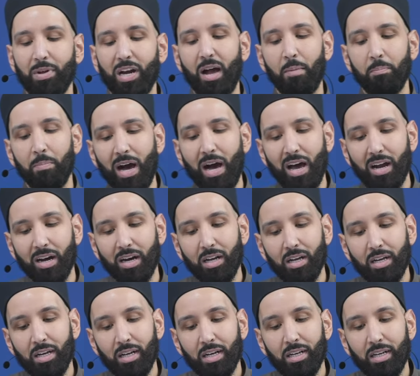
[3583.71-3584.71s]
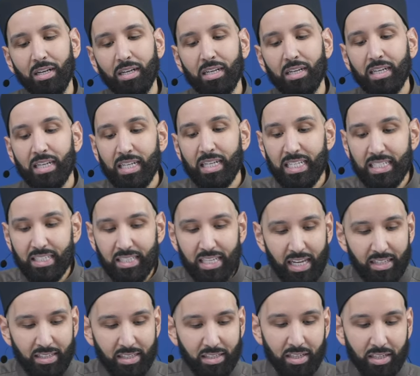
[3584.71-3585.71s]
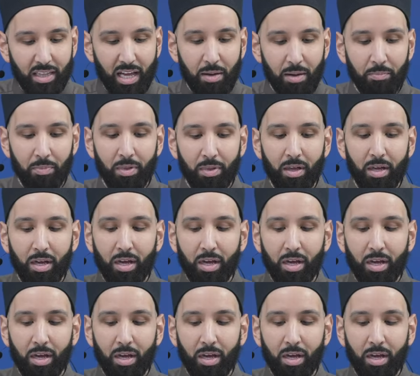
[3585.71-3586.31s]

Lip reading: and Ammar, he says to them,